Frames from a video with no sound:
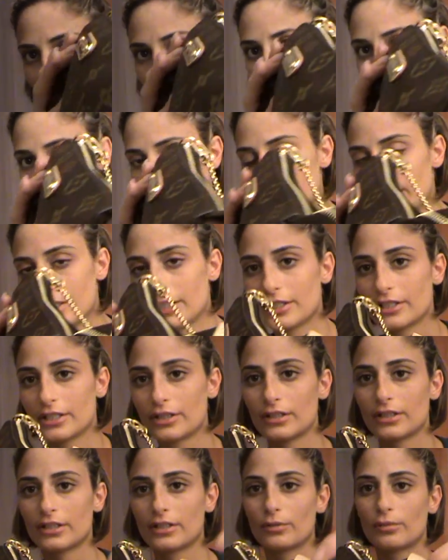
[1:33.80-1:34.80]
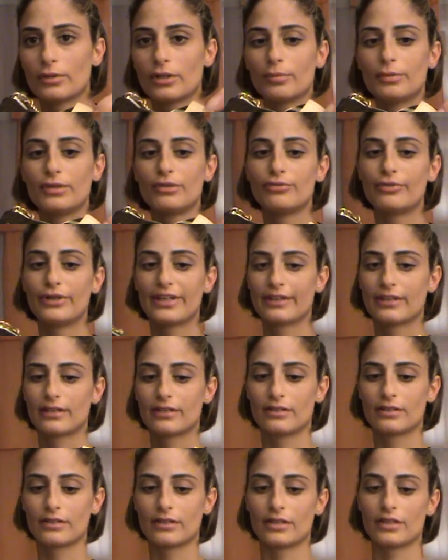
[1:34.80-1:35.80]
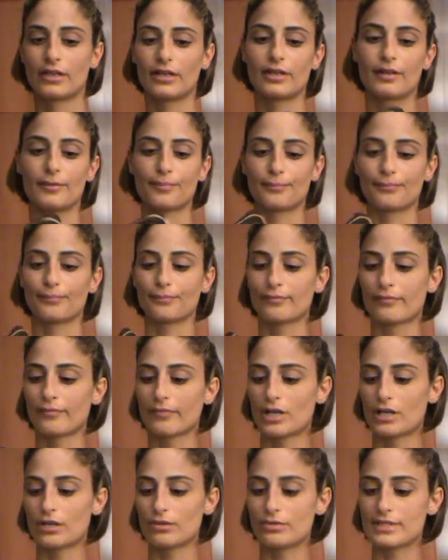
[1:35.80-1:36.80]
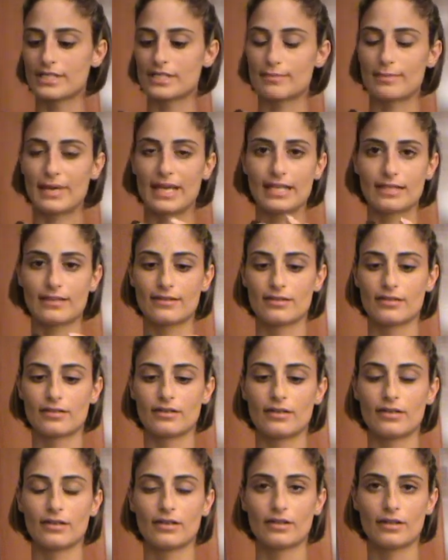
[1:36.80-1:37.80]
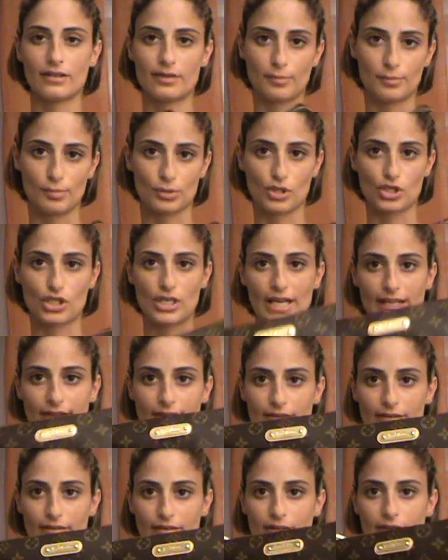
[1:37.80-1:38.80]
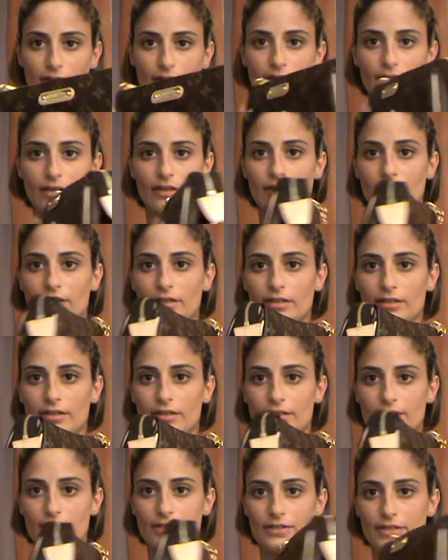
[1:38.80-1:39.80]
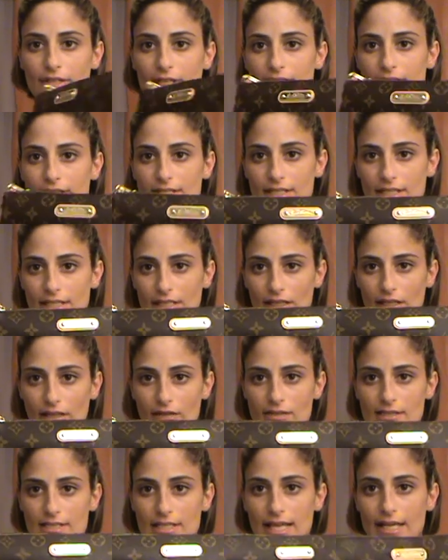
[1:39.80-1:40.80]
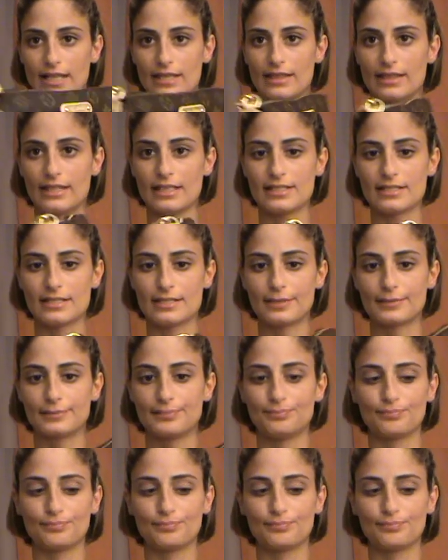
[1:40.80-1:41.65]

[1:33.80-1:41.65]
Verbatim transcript: And here will be written who has made the pochette. As you can see, it looks like this.